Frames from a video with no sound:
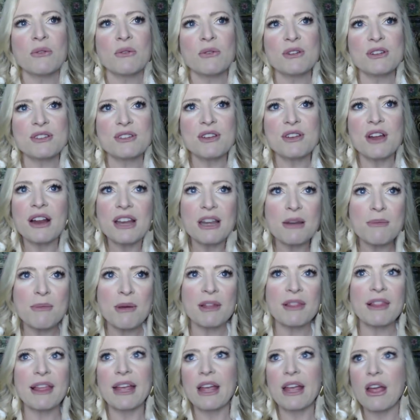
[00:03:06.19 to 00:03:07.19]
We're just talking
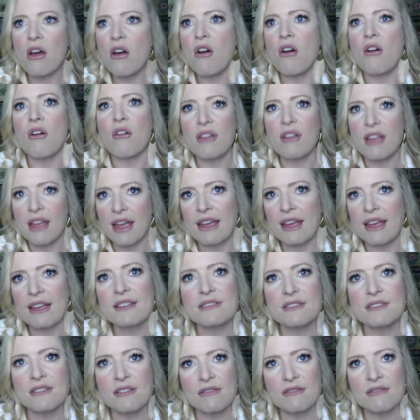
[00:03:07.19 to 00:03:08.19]
about like, oh, okay,
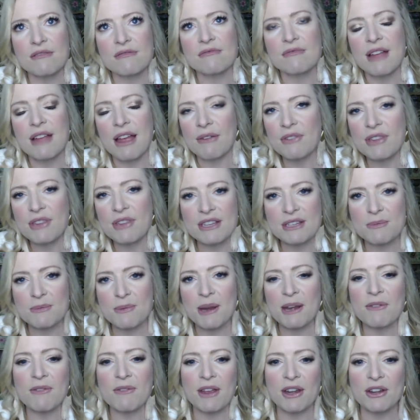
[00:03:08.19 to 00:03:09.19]
so everything's
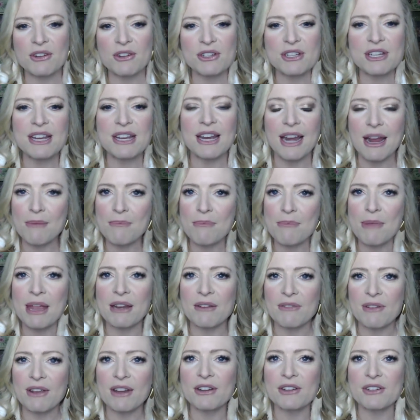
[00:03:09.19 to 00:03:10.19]
made of energy, and I'm
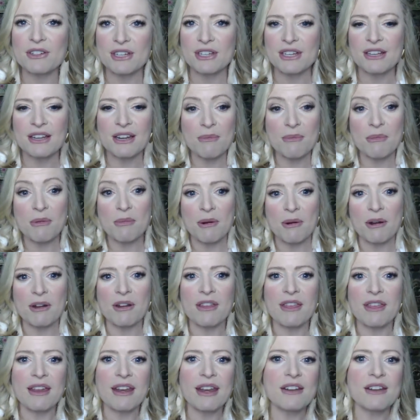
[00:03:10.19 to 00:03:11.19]
made of energy, and I'm a part
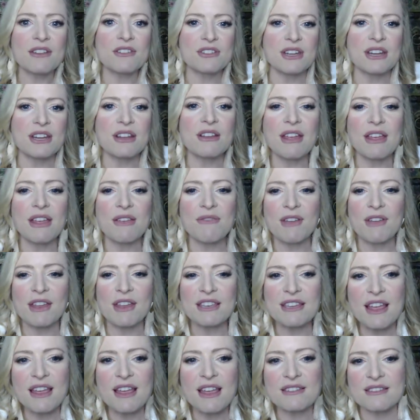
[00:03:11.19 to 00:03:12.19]
of that energy. Okay,
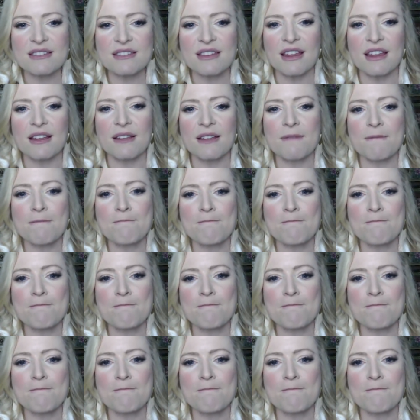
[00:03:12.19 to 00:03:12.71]
fantastic.